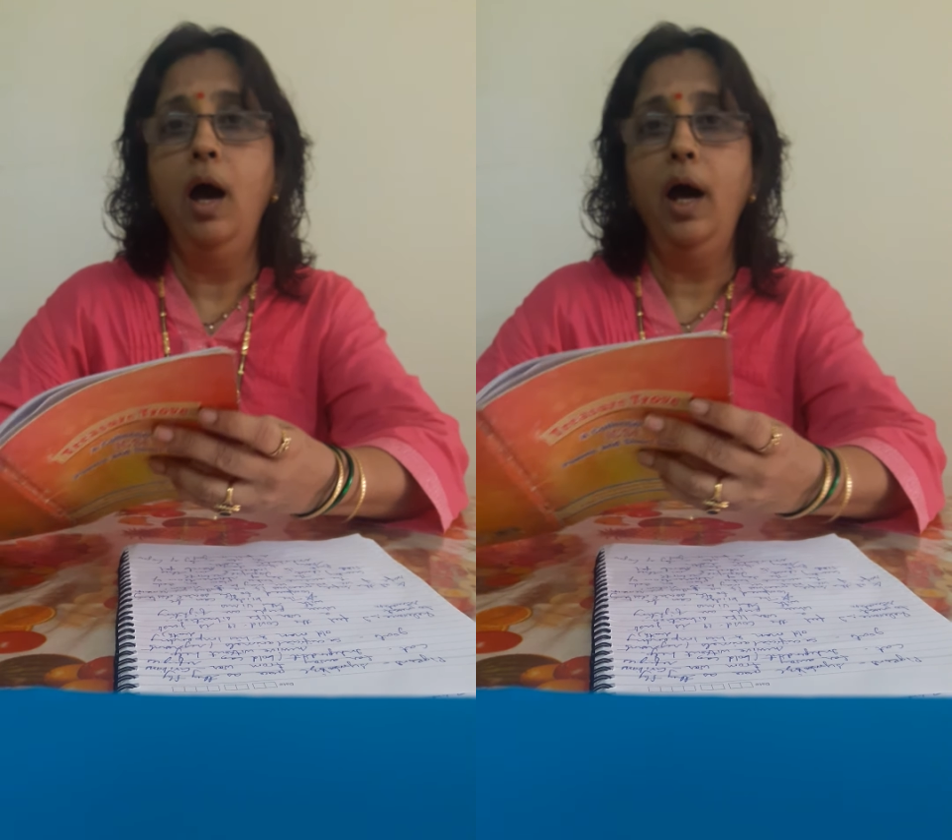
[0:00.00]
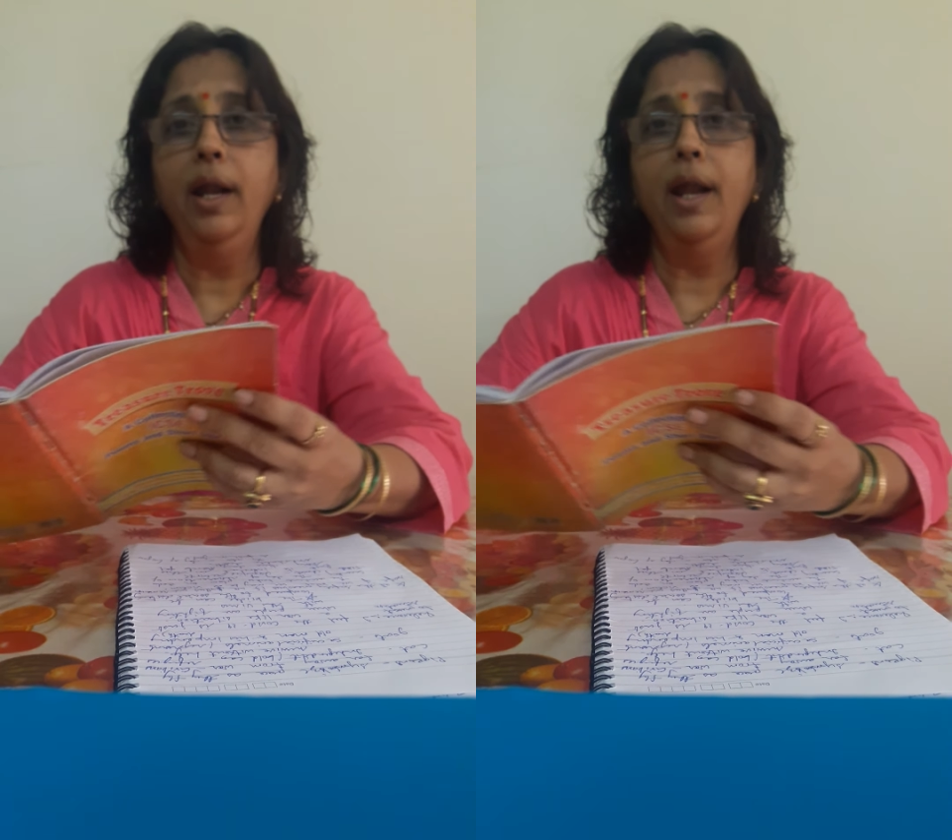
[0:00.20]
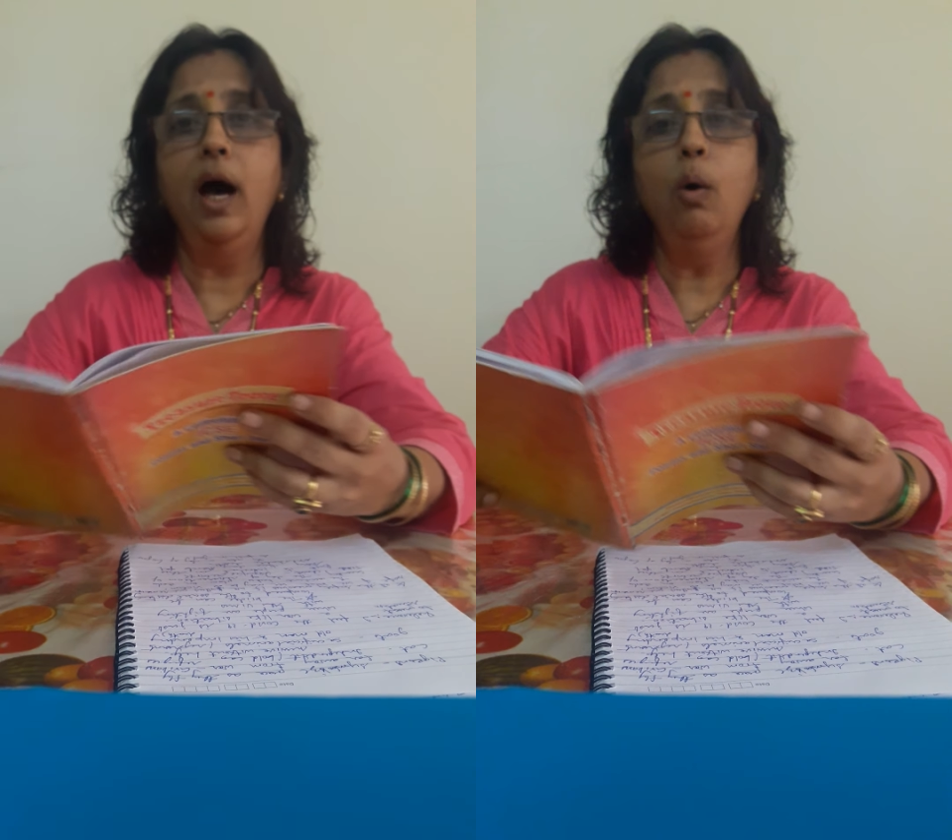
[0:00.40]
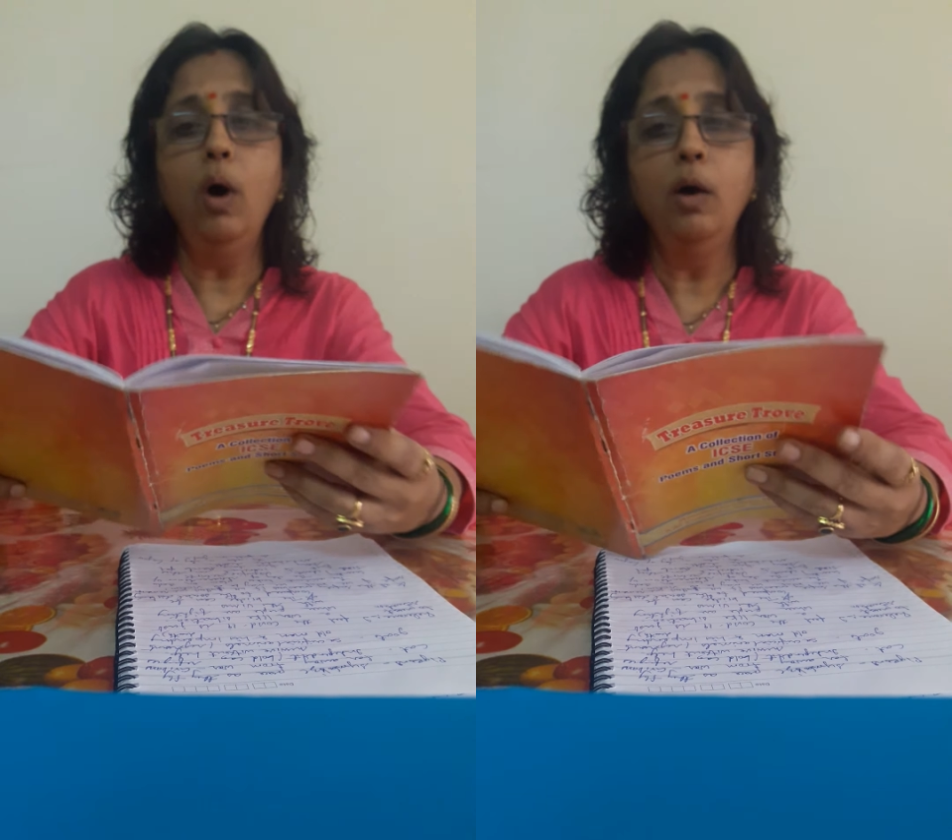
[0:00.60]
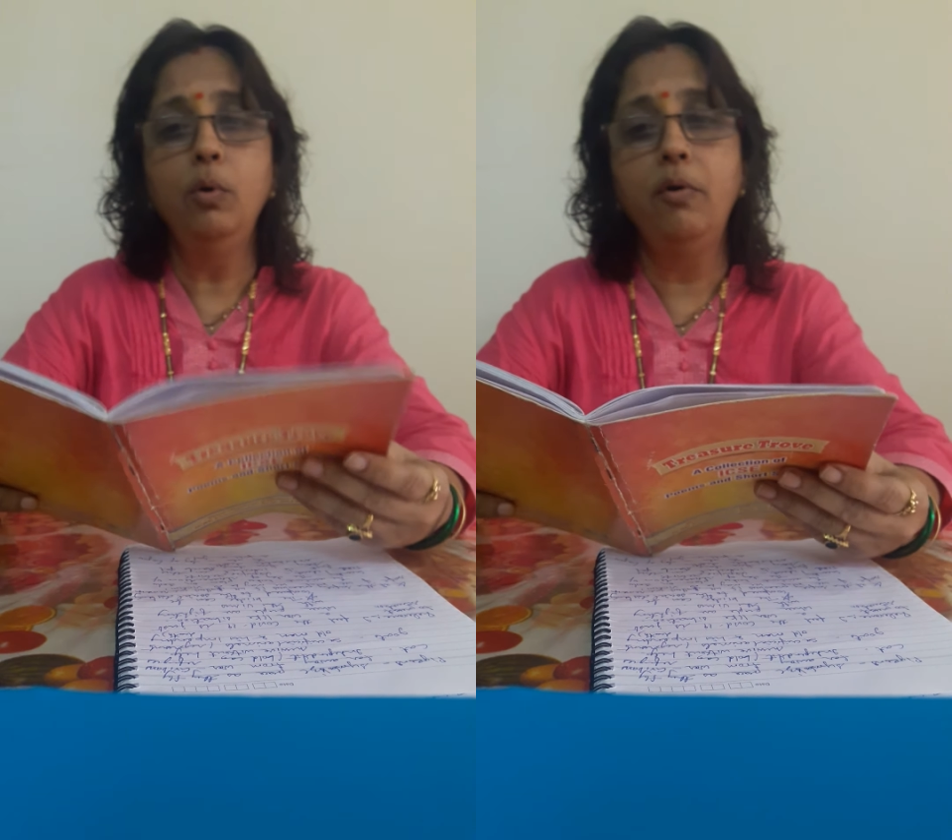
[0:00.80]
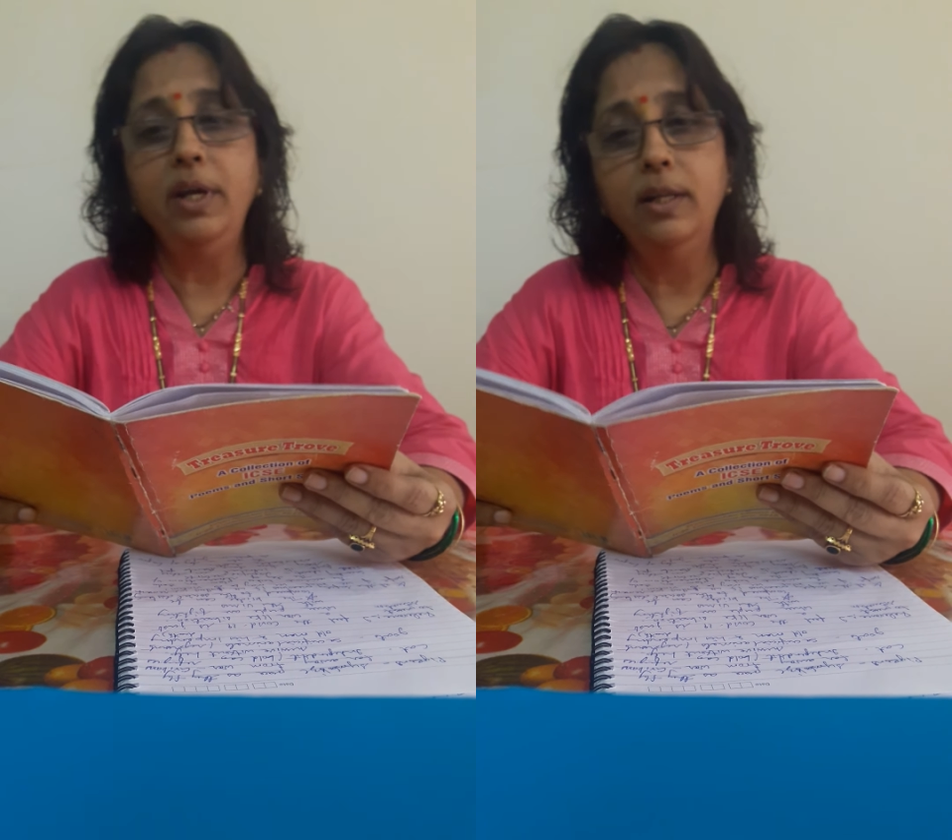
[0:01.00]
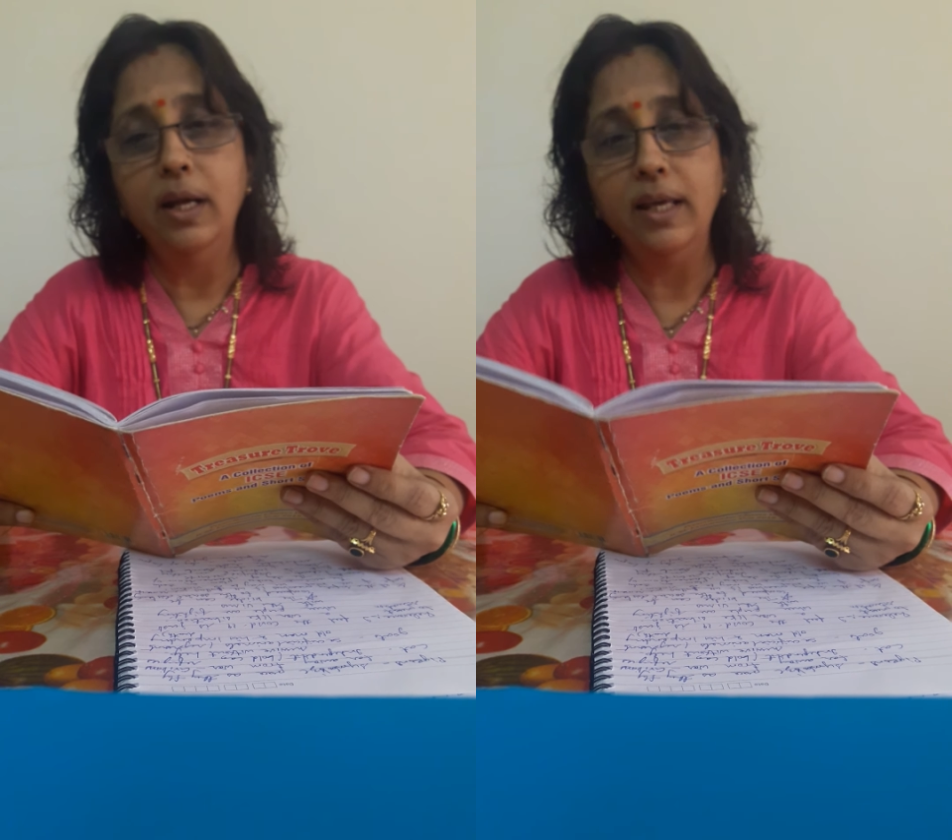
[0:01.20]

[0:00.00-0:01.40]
And now I would read the